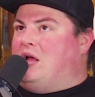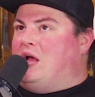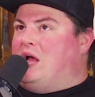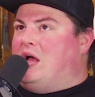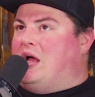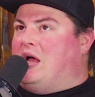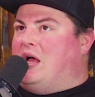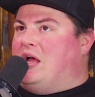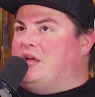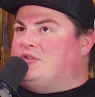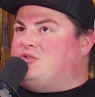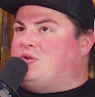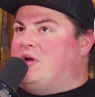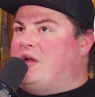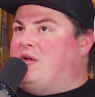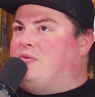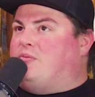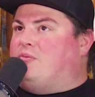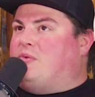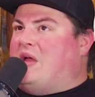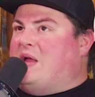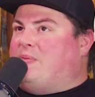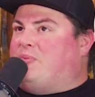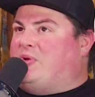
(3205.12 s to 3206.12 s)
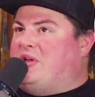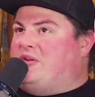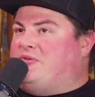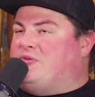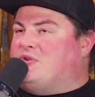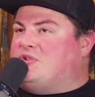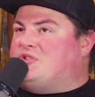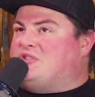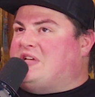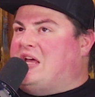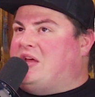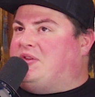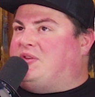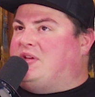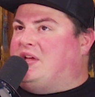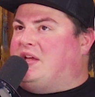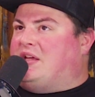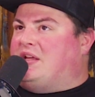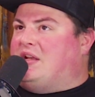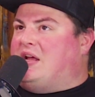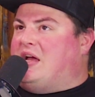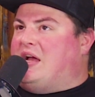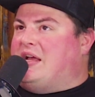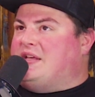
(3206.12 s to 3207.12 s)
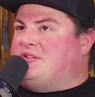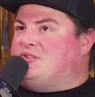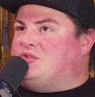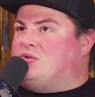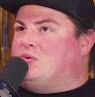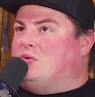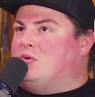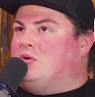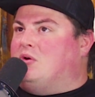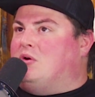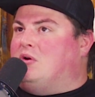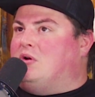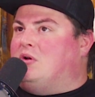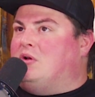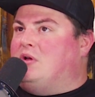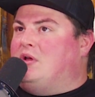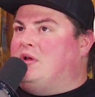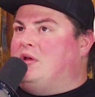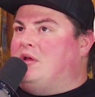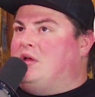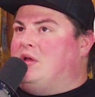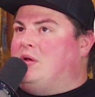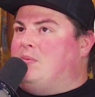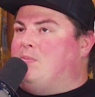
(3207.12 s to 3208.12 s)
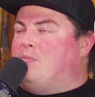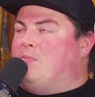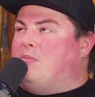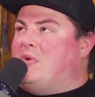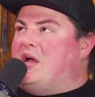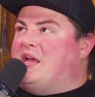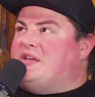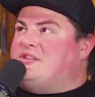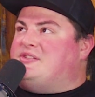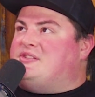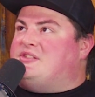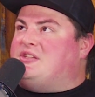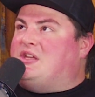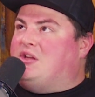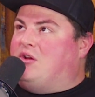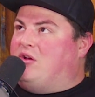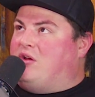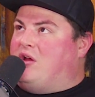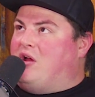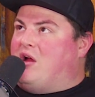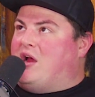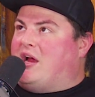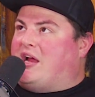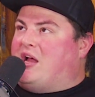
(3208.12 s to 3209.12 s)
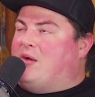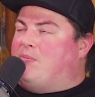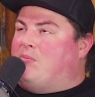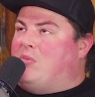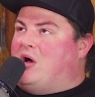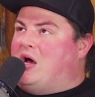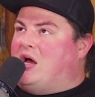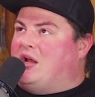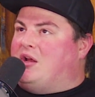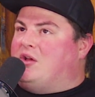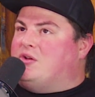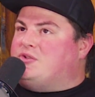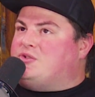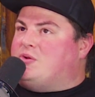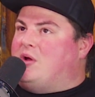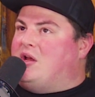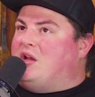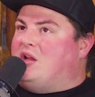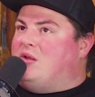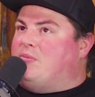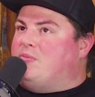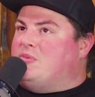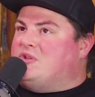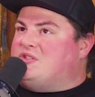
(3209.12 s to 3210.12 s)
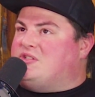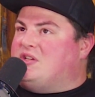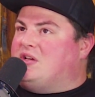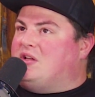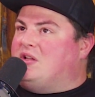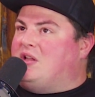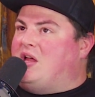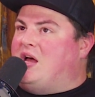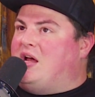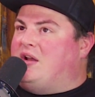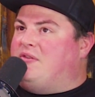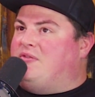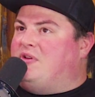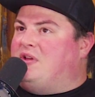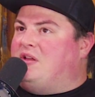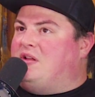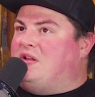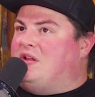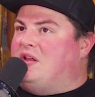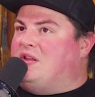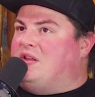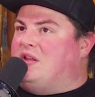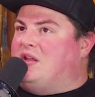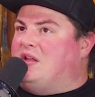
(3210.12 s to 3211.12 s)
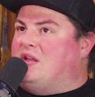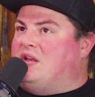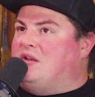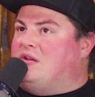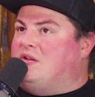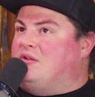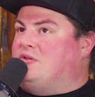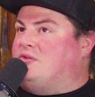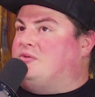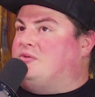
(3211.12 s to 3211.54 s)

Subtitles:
So I played for Southlake in high school. My senior year, I got mono, so I ended up missing a lot of it. And then